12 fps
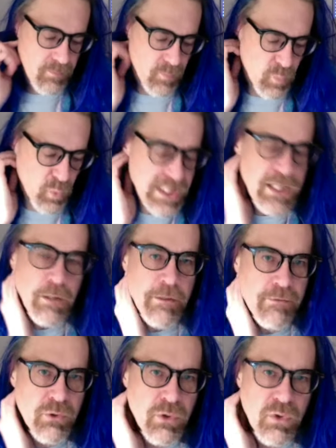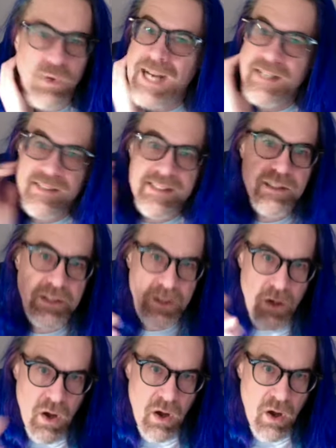read it through, ideally
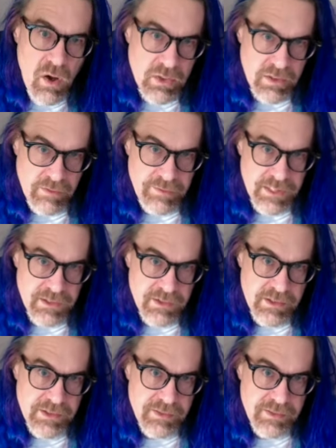all of it,